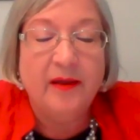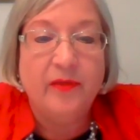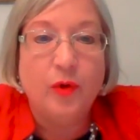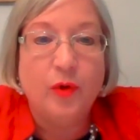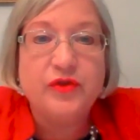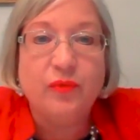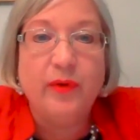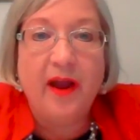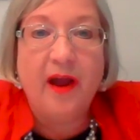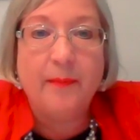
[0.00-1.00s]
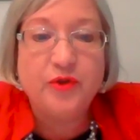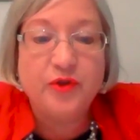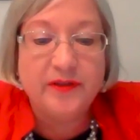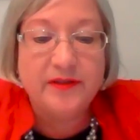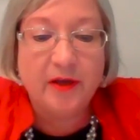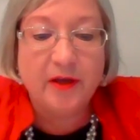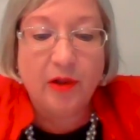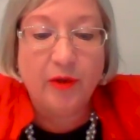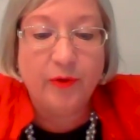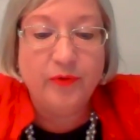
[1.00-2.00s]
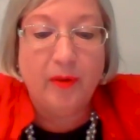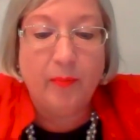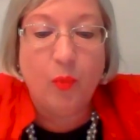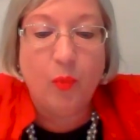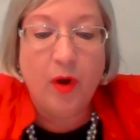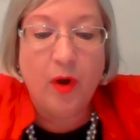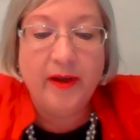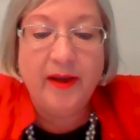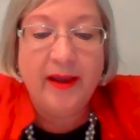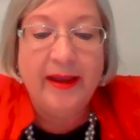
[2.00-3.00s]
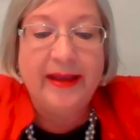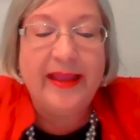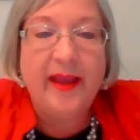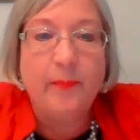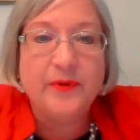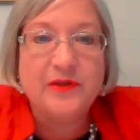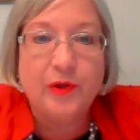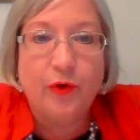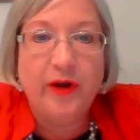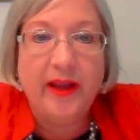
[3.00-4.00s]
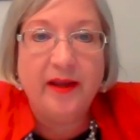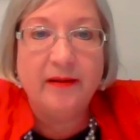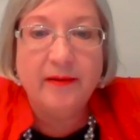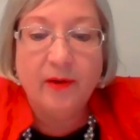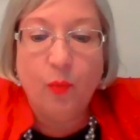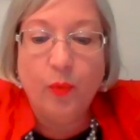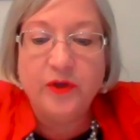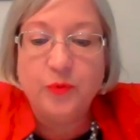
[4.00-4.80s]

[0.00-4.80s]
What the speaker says: Those three options include, number one, campus learning, which